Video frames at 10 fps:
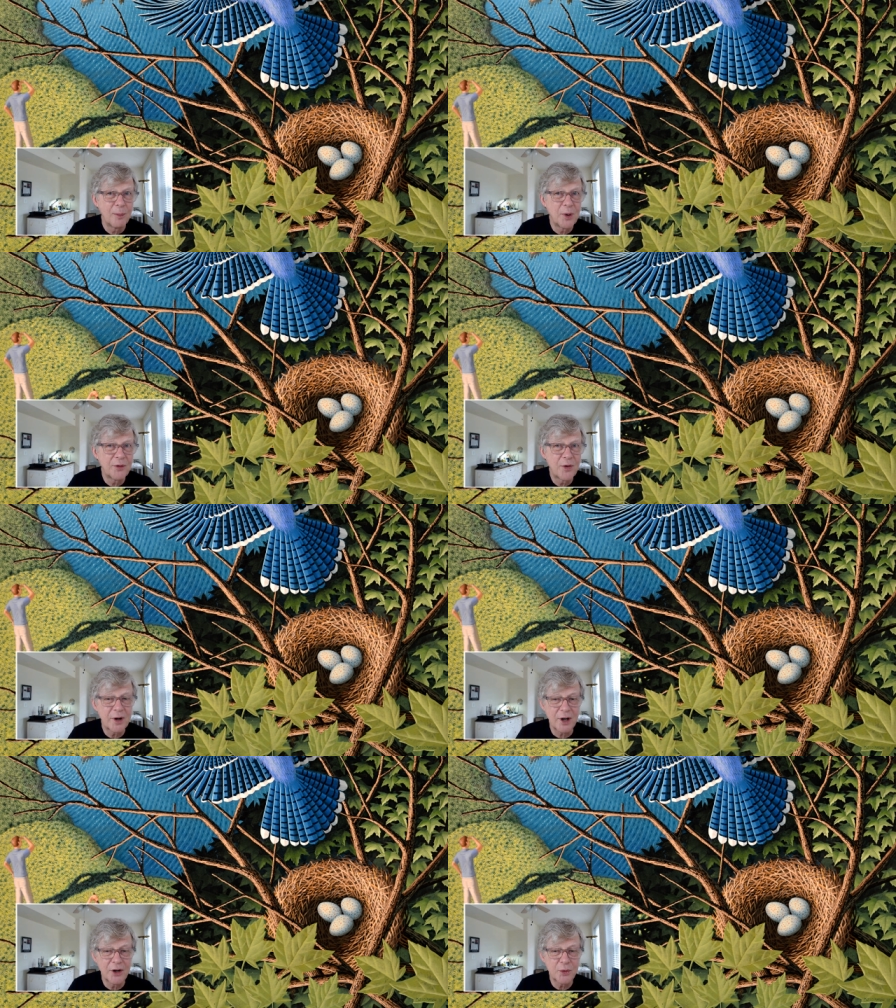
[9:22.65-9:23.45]
but
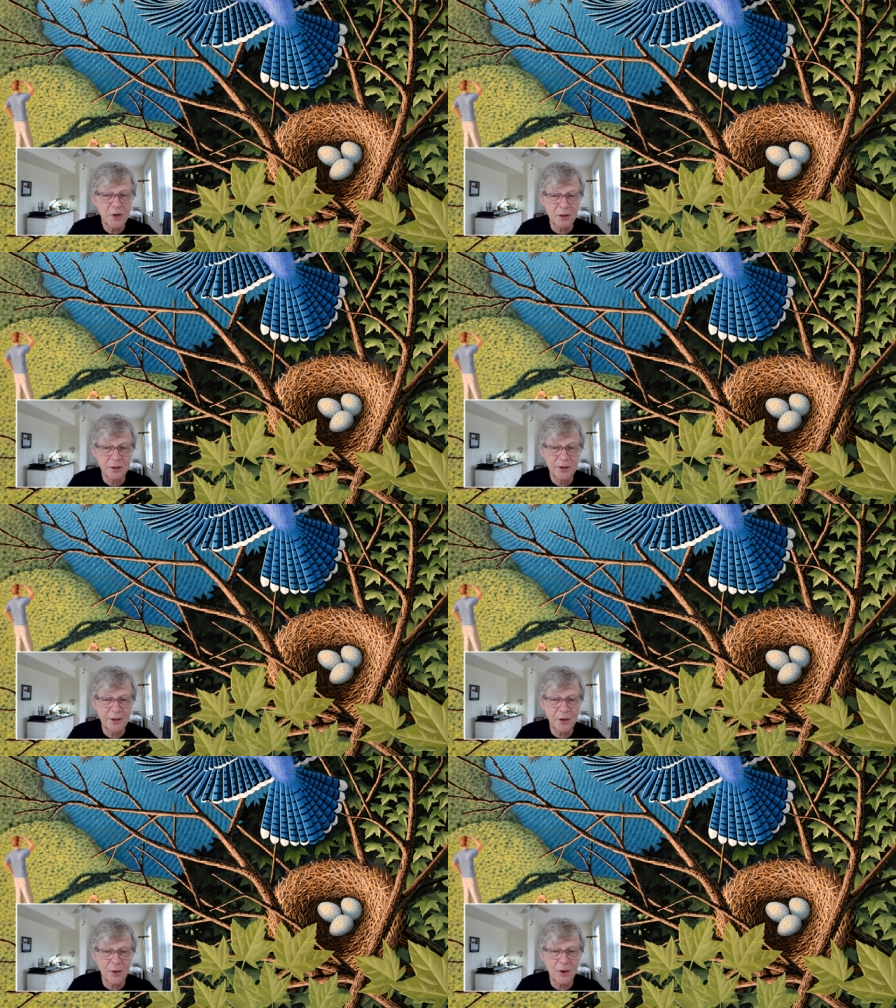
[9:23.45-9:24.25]
very unreal in
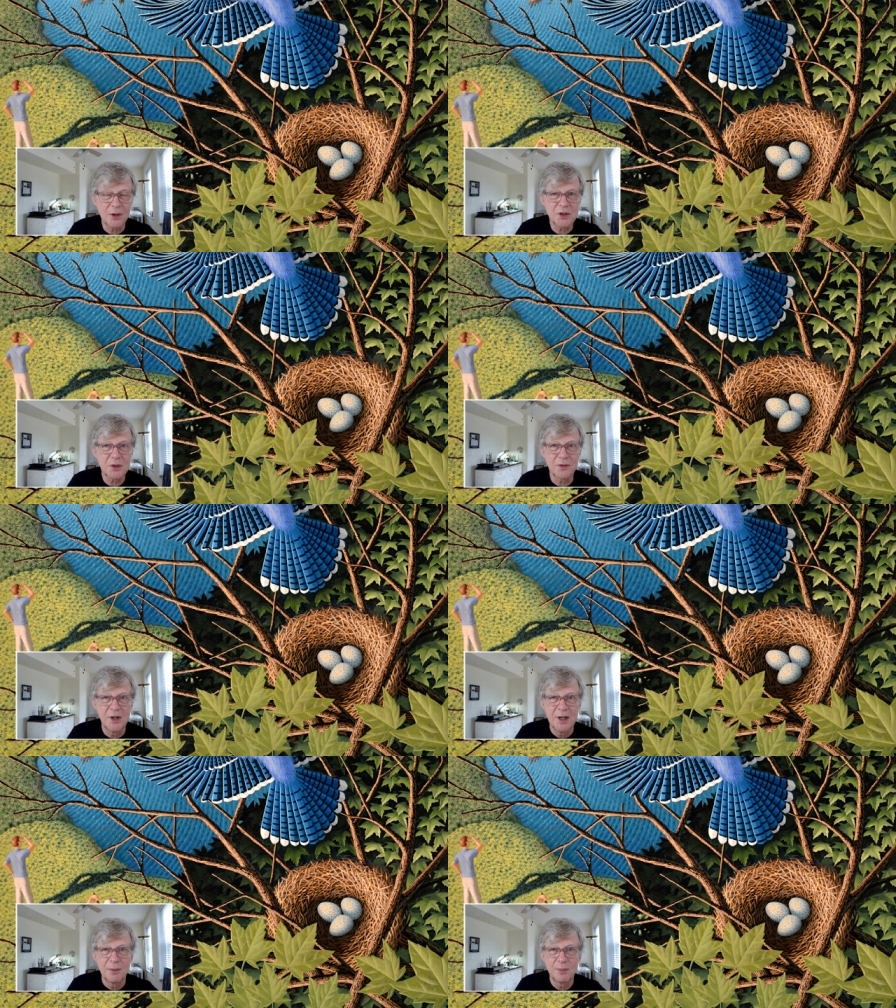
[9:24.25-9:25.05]
that they're all sort of
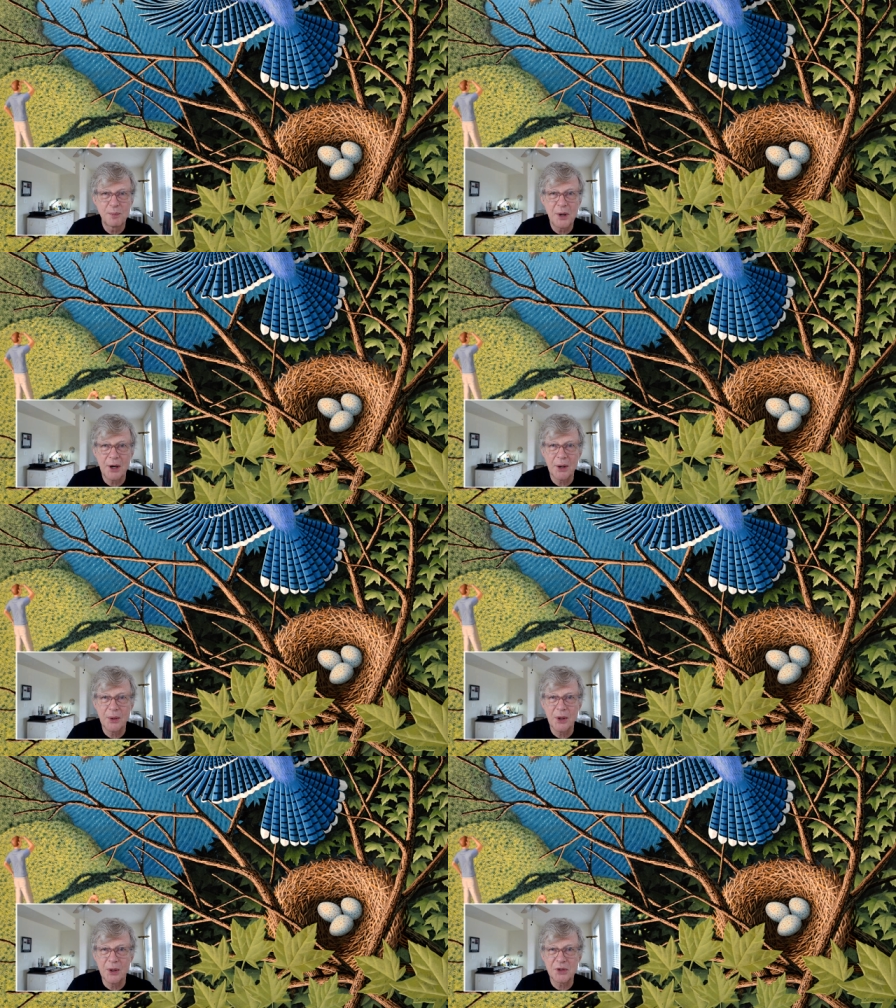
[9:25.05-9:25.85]

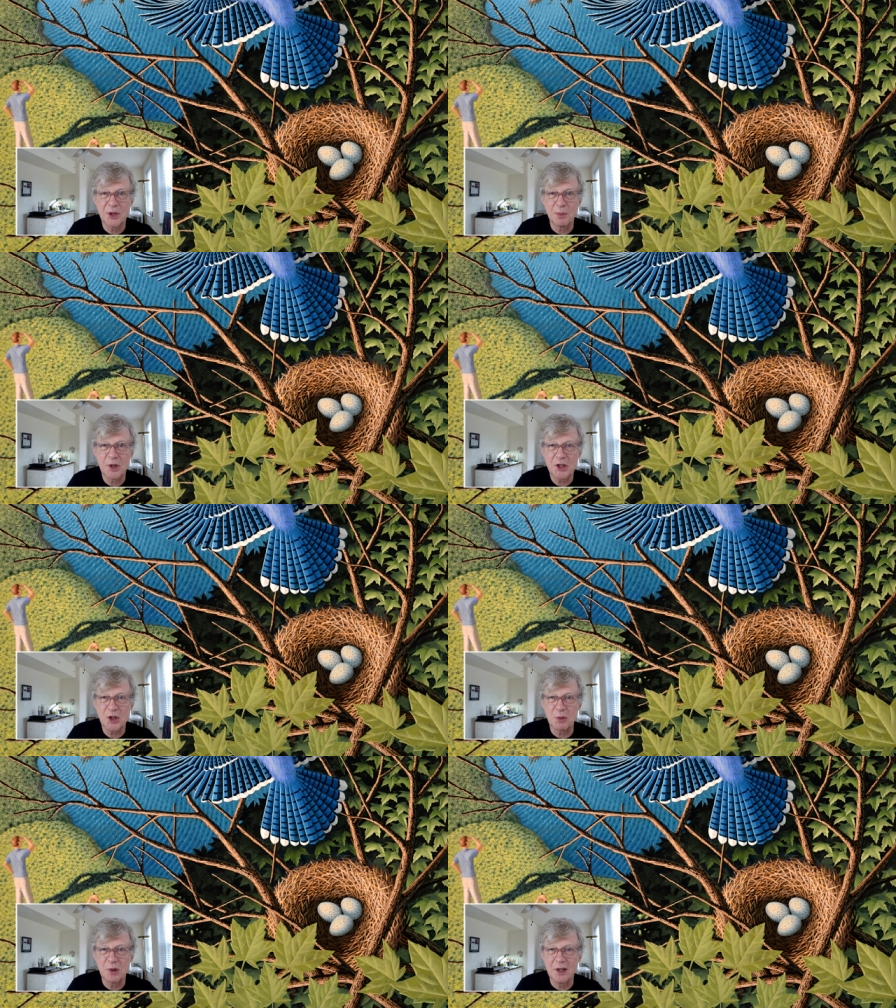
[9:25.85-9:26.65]
parallel to the
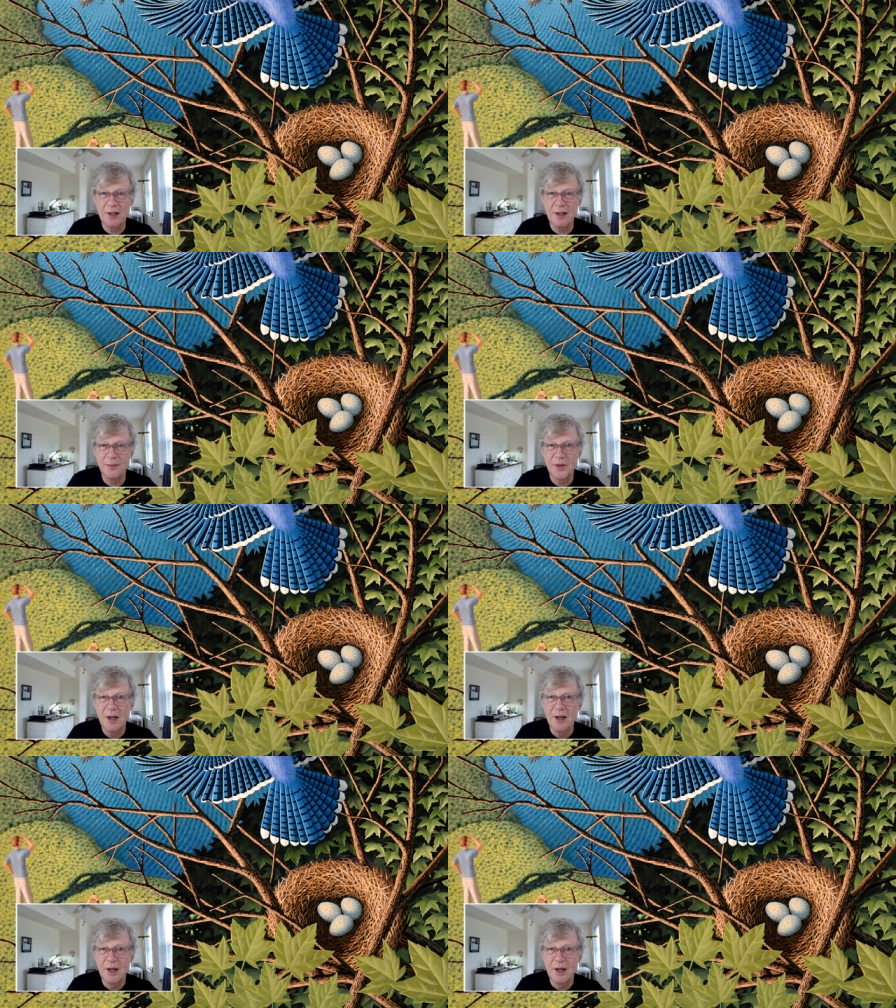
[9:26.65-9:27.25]
picture plane.